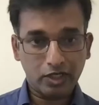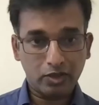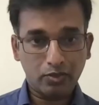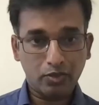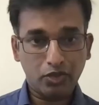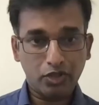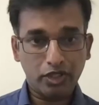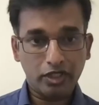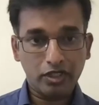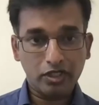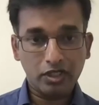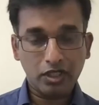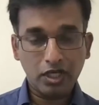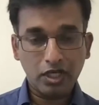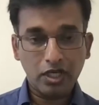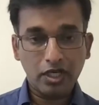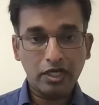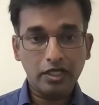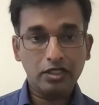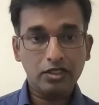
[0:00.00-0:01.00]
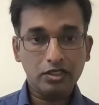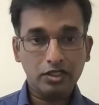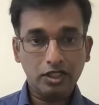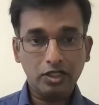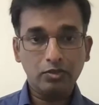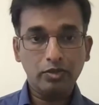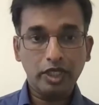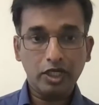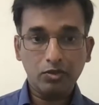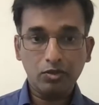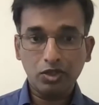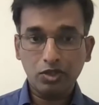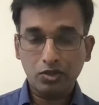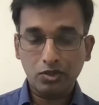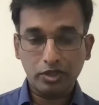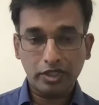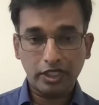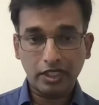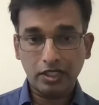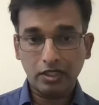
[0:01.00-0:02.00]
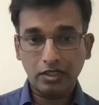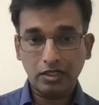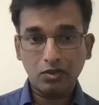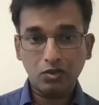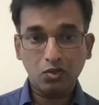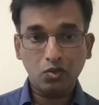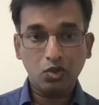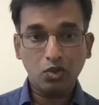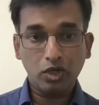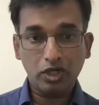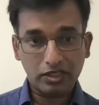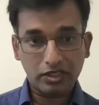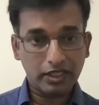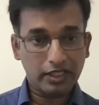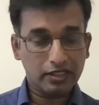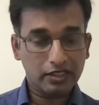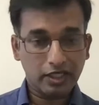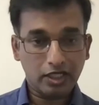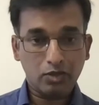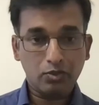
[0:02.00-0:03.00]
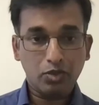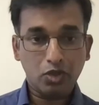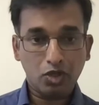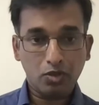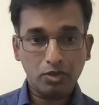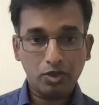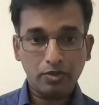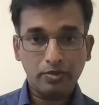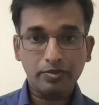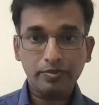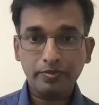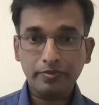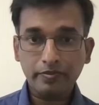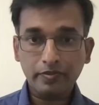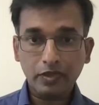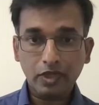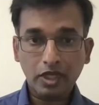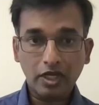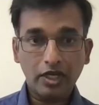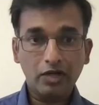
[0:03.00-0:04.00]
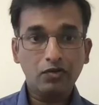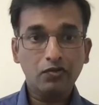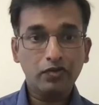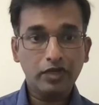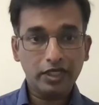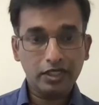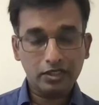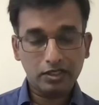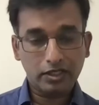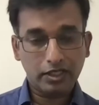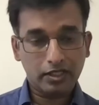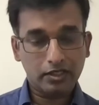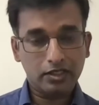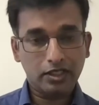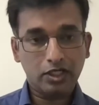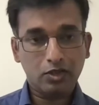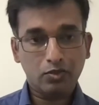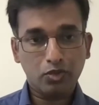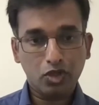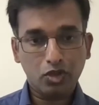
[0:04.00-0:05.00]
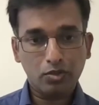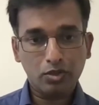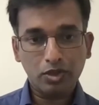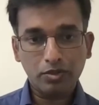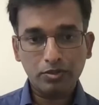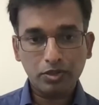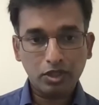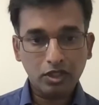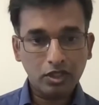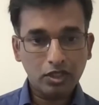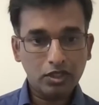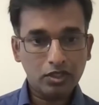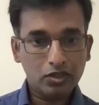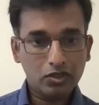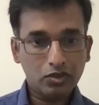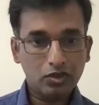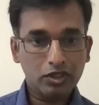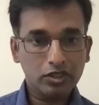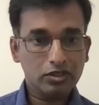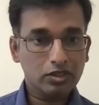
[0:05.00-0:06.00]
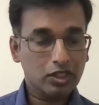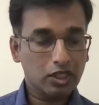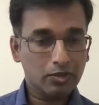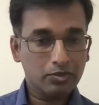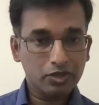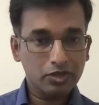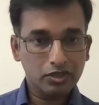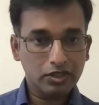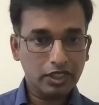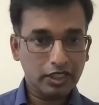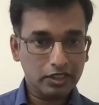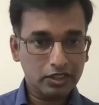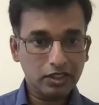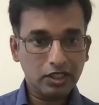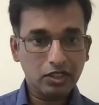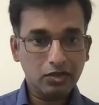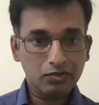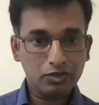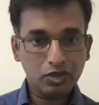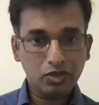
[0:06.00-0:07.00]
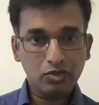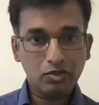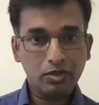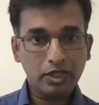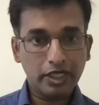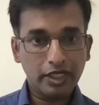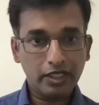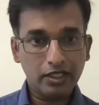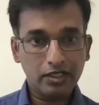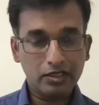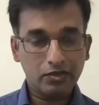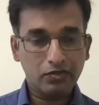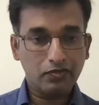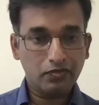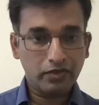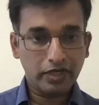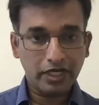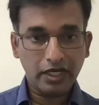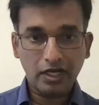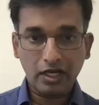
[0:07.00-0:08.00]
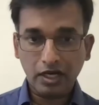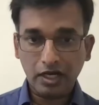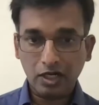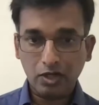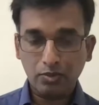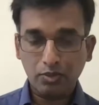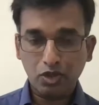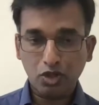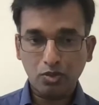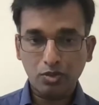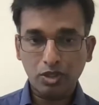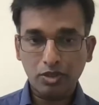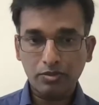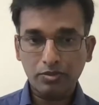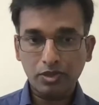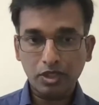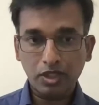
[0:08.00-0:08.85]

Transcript: points and still be able to tell what is the exact problem and where is the exact problem. So this ledger observability is a very hard problem.